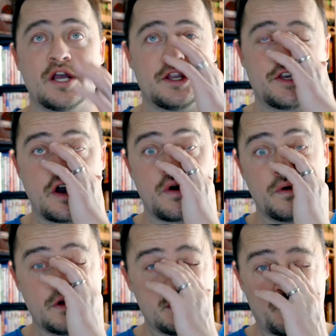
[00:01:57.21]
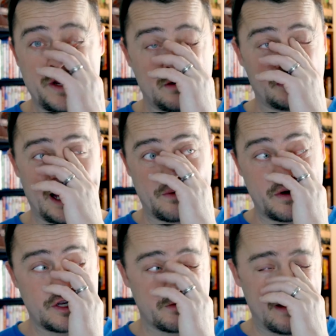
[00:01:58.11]
No, we don't like
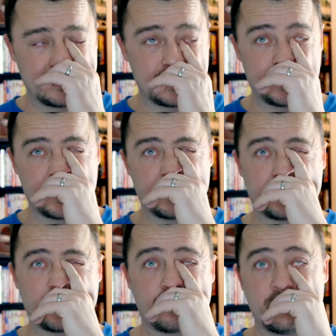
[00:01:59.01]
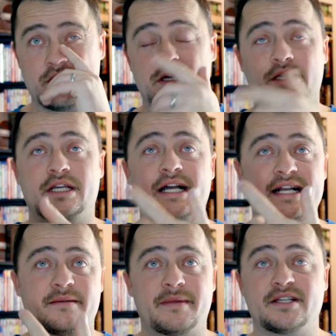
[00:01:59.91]
what your message is, so the
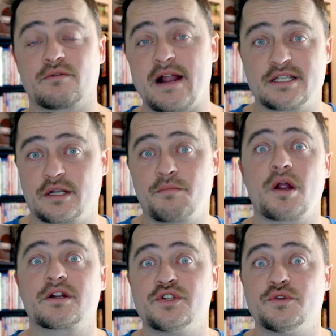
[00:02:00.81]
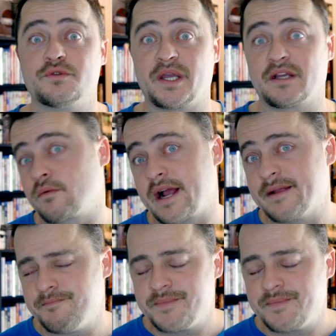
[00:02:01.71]
guys that made Jurassic Park sues me, right?